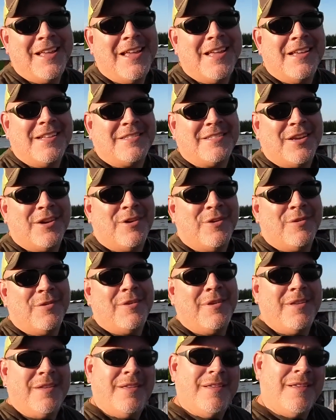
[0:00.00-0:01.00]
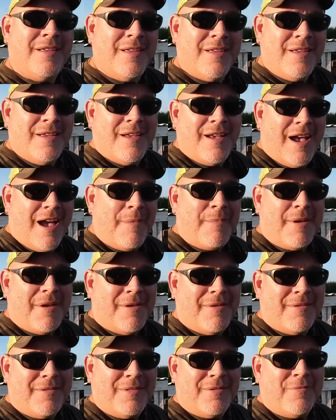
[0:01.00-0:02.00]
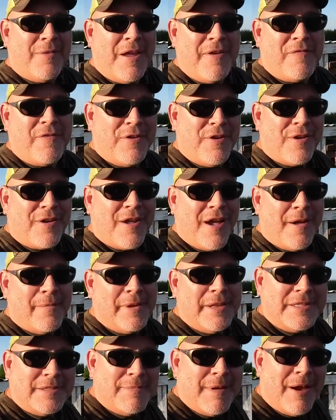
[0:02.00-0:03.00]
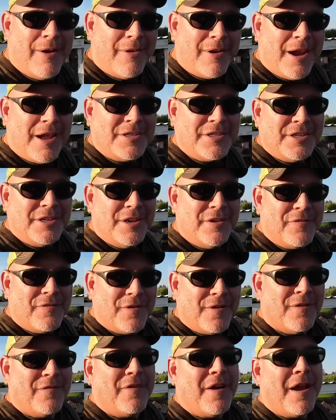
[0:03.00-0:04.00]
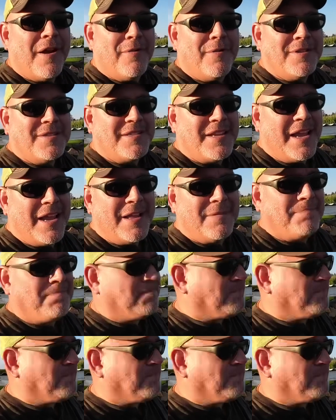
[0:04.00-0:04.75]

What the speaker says: So I'm gonna wait for your comments about what I should do for a firewood stand.